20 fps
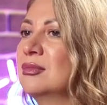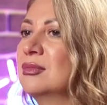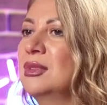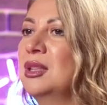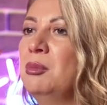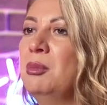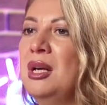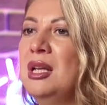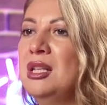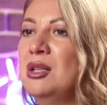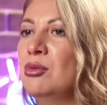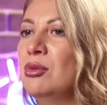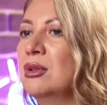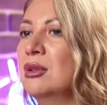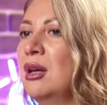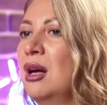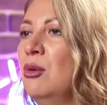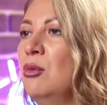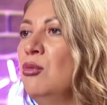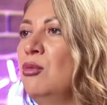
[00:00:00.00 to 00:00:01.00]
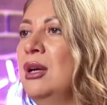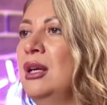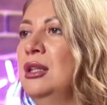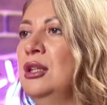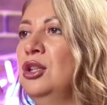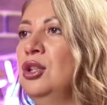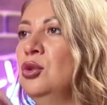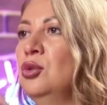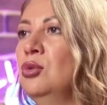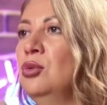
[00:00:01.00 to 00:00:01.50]
the money will come when
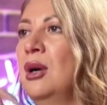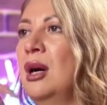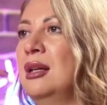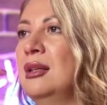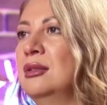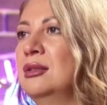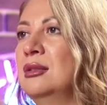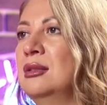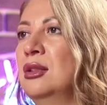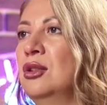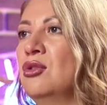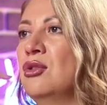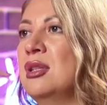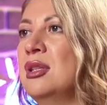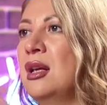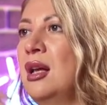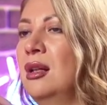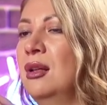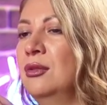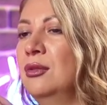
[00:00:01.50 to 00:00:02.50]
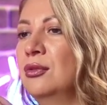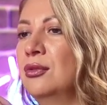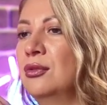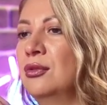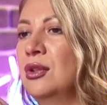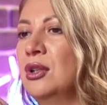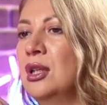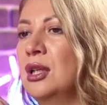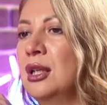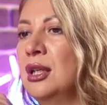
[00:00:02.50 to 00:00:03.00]
you, as yourself,